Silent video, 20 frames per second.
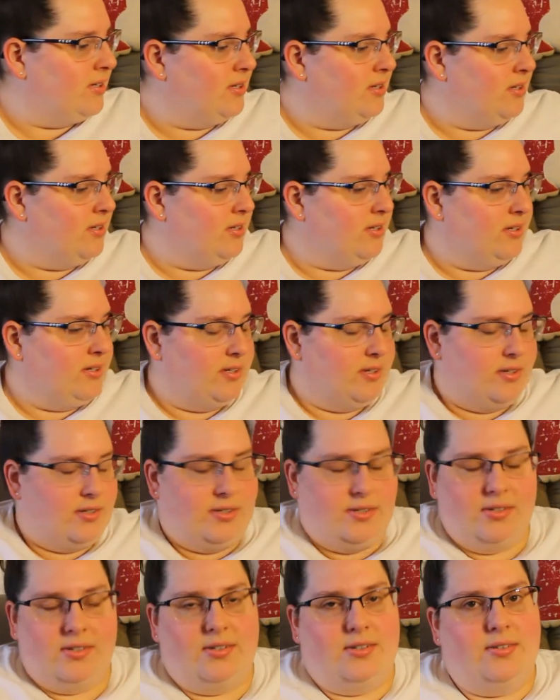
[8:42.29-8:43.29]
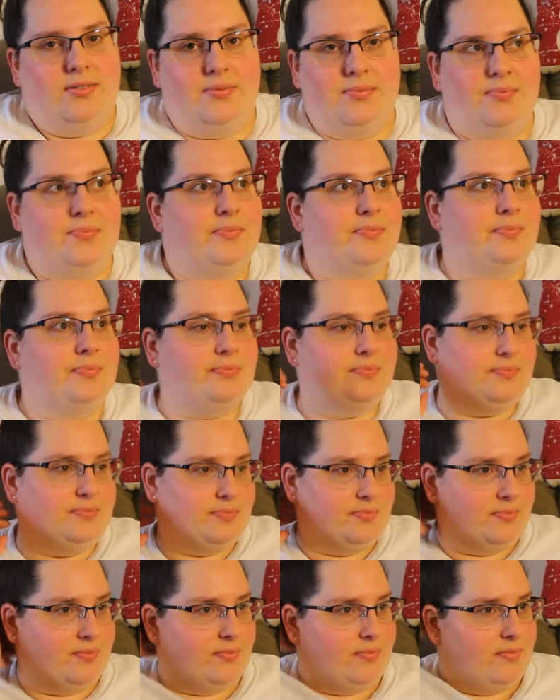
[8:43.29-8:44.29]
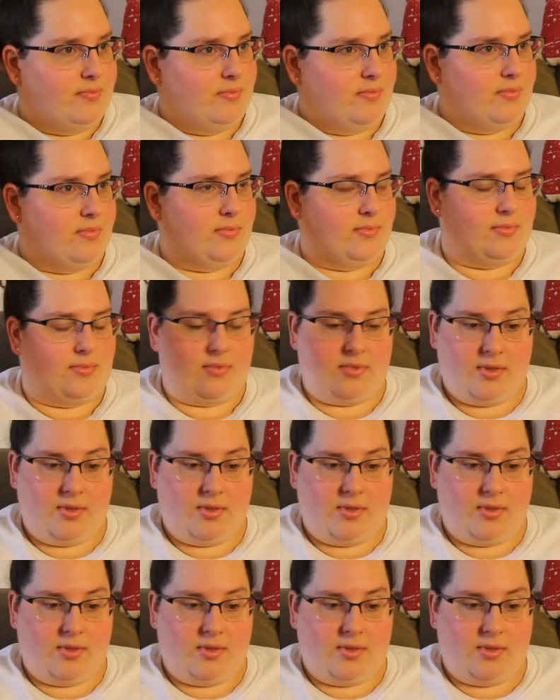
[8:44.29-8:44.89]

Nobody speaks.